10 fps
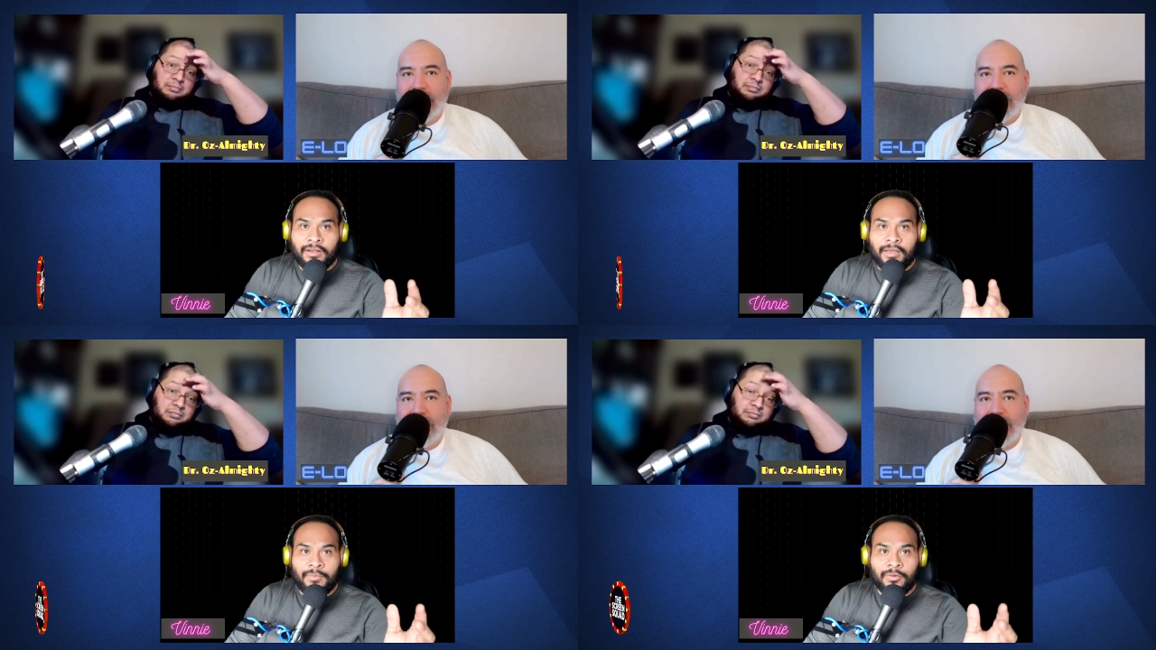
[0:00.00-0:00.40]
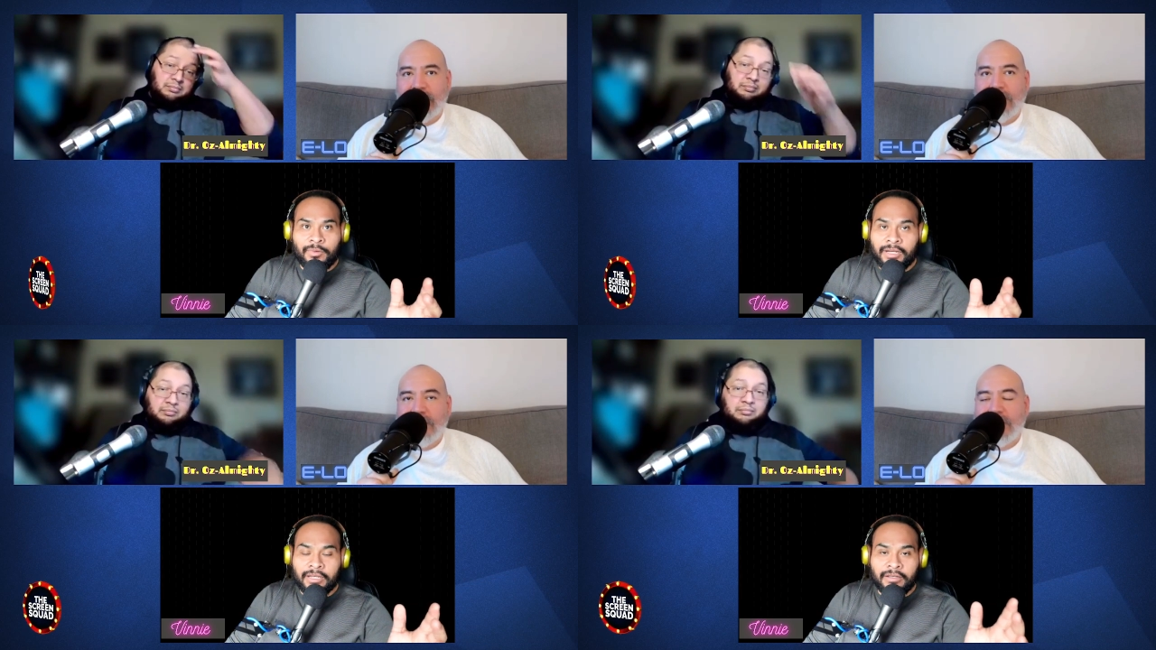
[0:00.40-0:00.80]
Speaker 1: have been
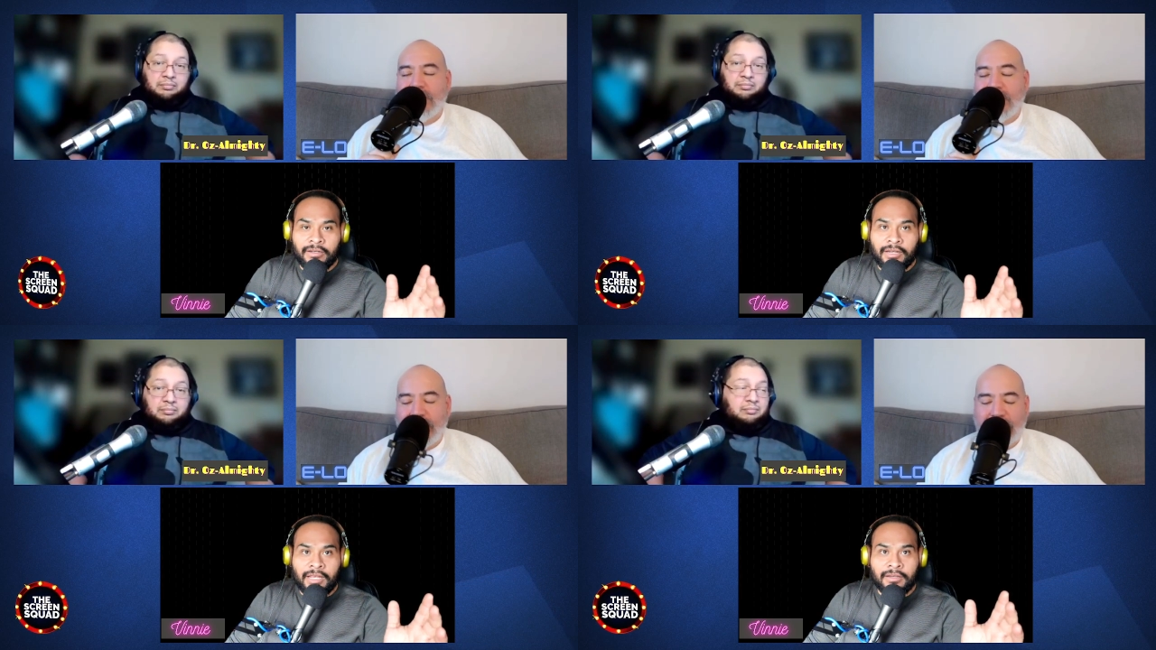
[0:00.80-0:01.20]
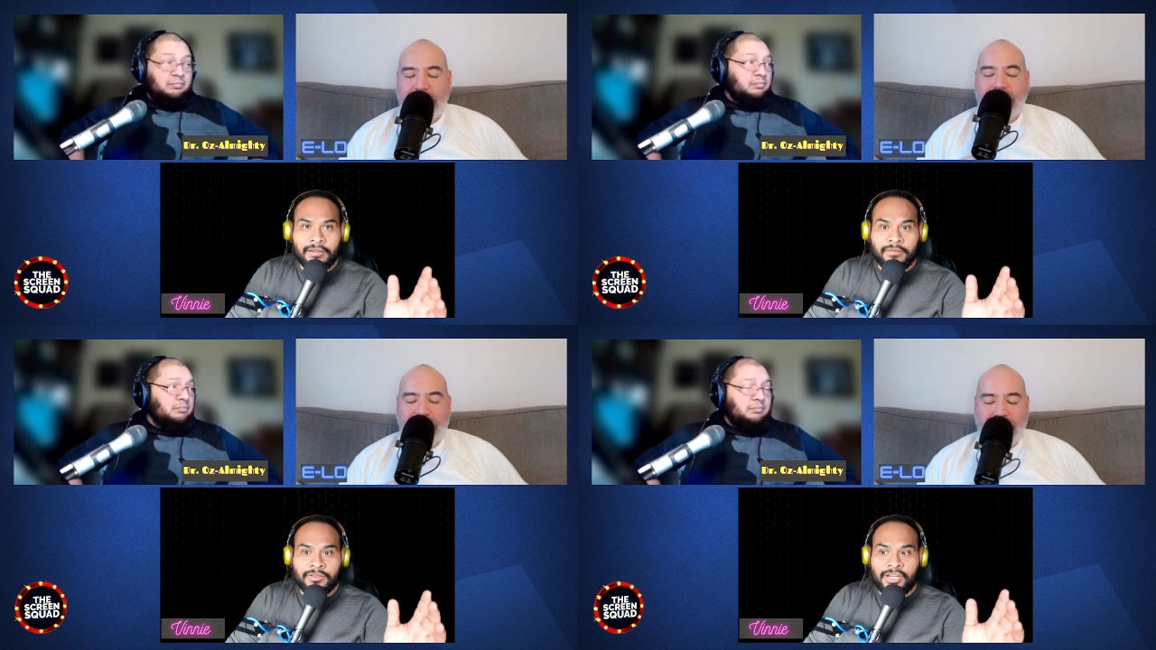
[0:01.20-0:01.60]
really good. And
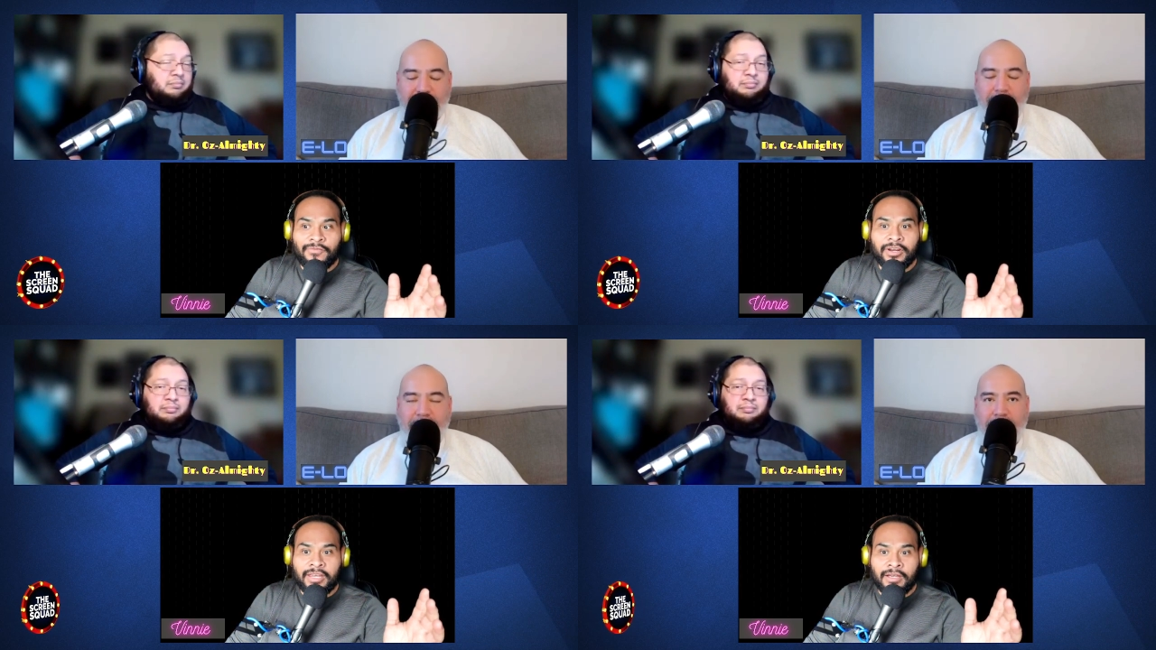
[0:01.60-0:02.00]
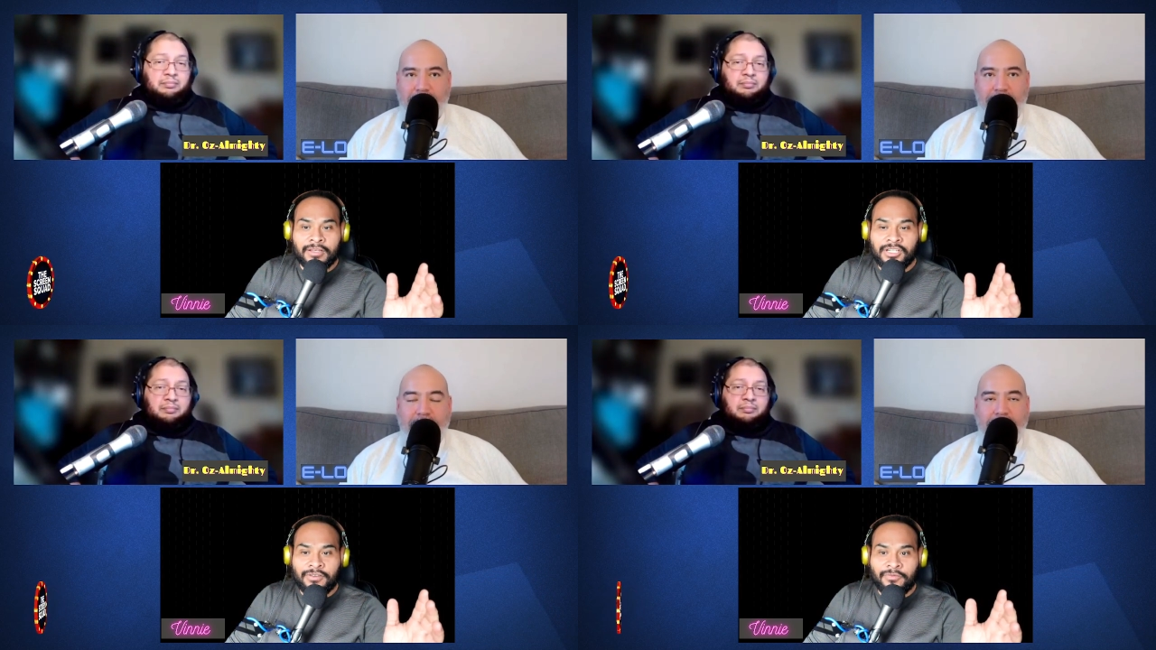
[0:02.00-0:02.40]
Jeffrey uh,
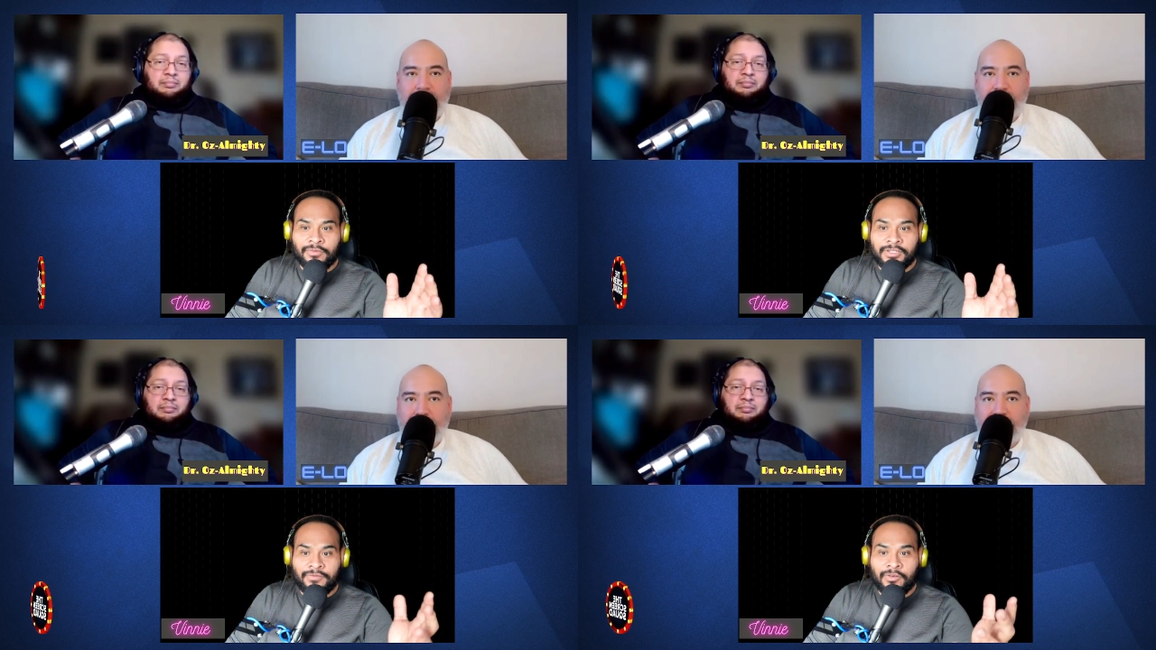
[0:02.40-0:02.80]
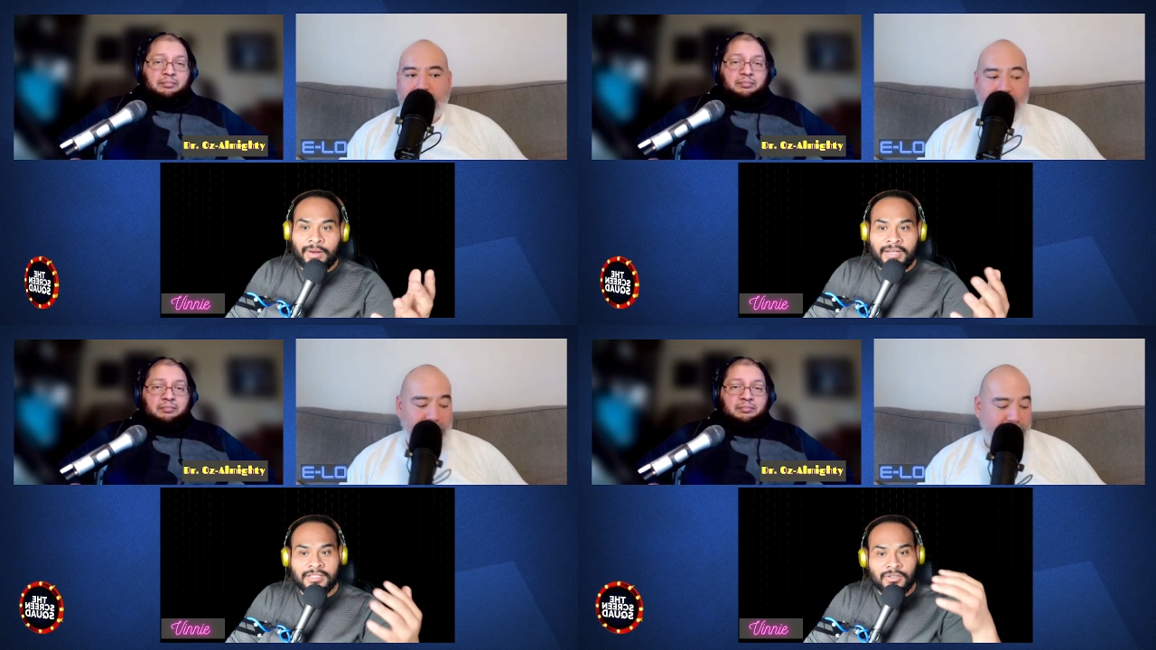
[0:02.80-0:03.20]
Jeff Jeffrey
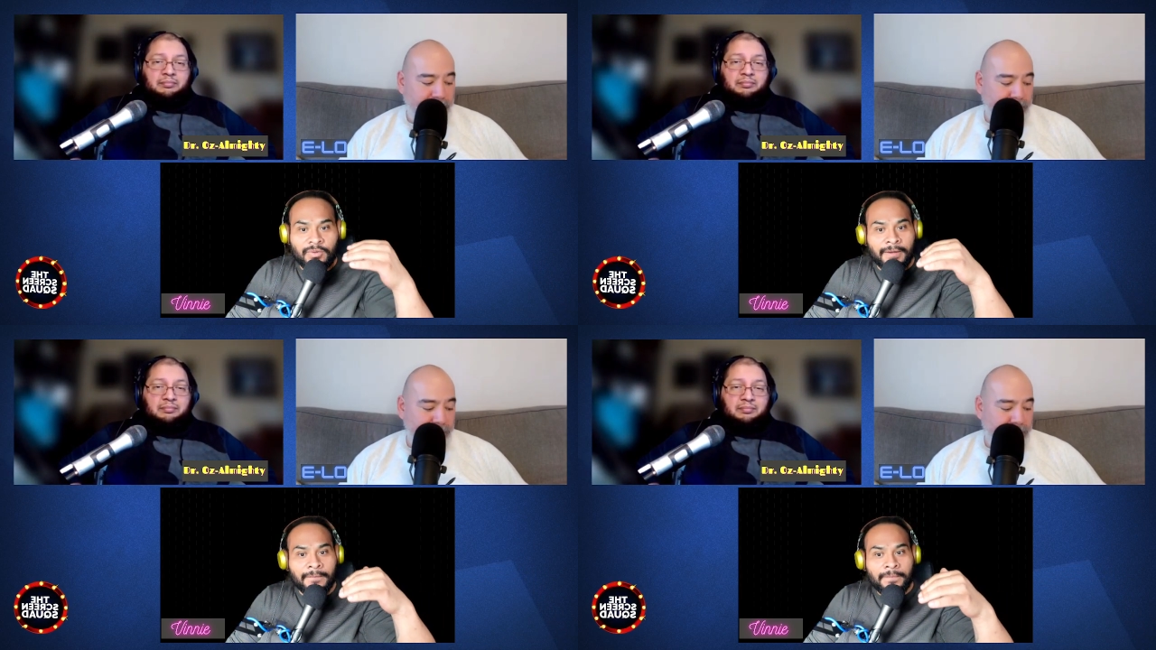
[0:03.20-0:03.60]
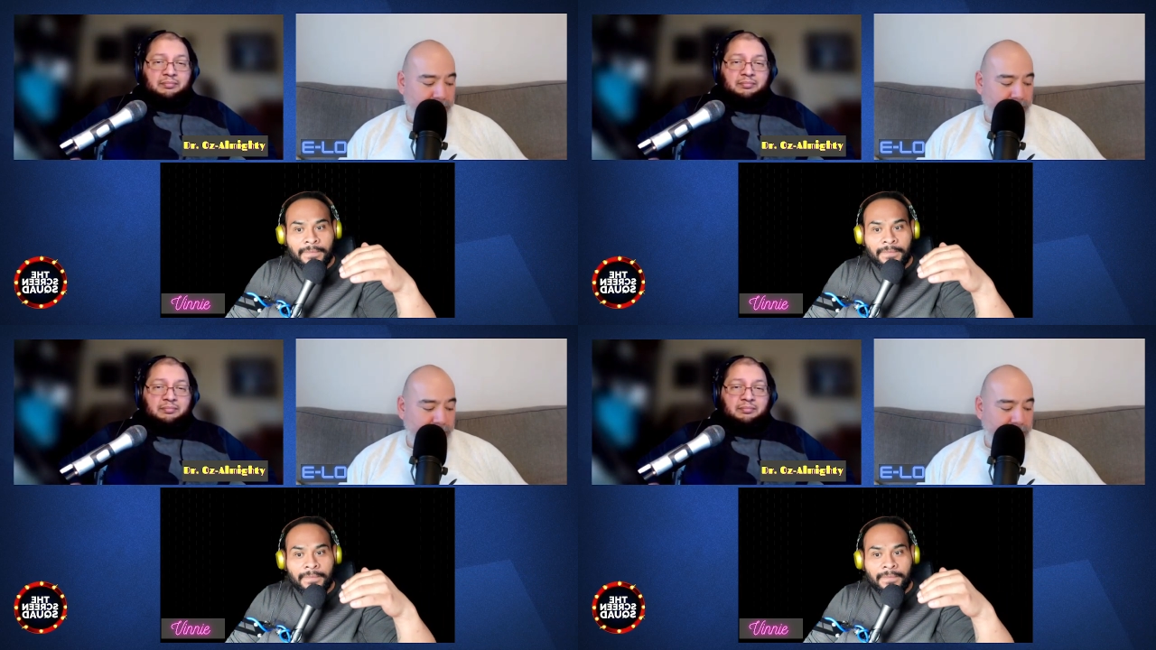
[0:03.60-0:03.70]
Wright is doing.